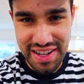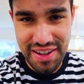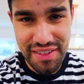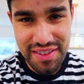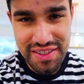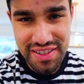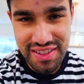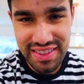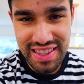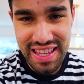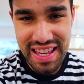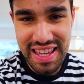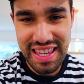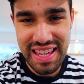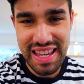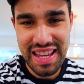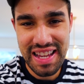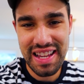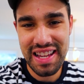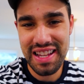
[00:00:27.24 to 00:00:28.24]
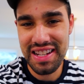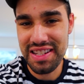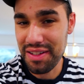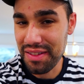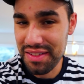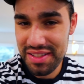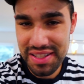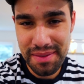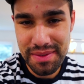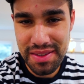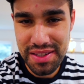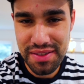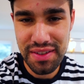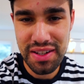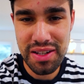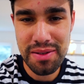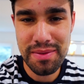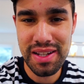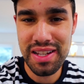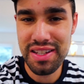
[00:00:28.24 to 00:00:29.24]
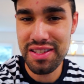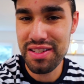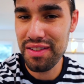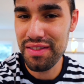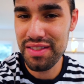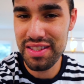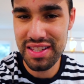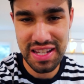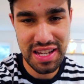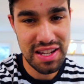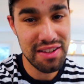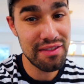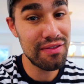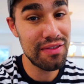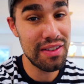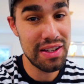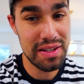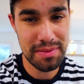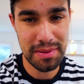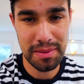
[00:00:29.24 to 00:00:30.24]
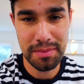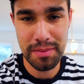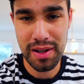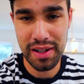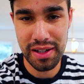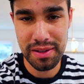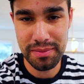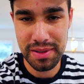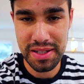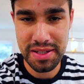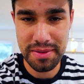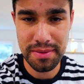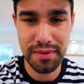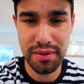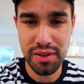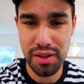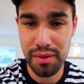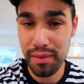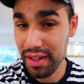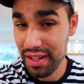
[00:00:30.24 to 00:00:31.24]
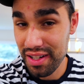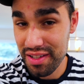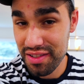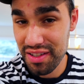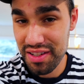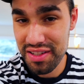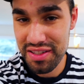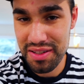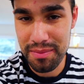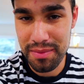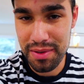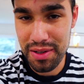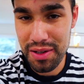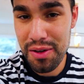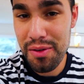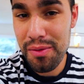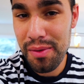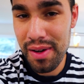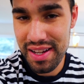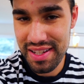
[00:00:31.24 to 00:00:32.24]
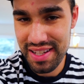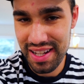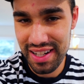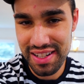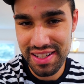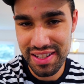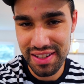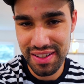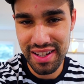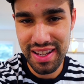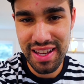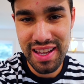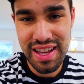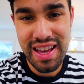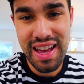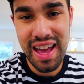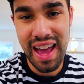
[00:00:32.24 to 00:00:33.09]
I know what you're thinking. Don't skip this video because you've seen Facebook Marketplace before. We're gonna show you some new ways how to do it,